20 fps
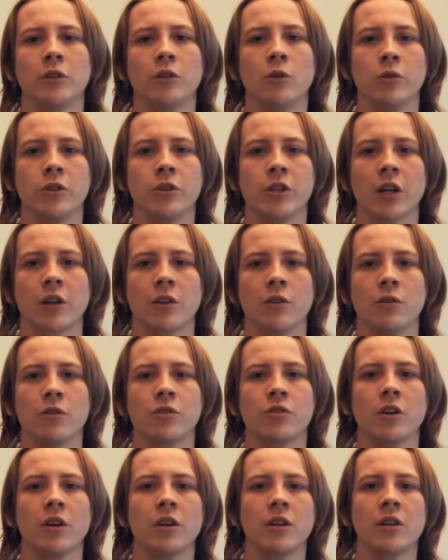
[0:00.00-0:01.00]
Go check
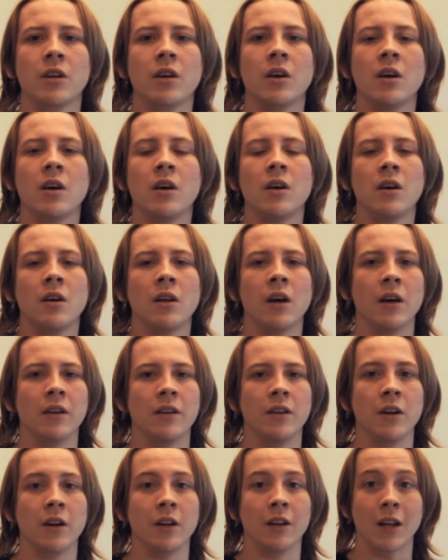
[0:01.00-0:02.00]
those out.
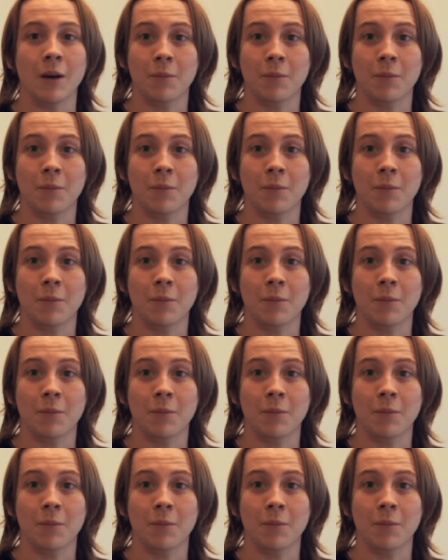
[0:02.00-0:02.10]
I did a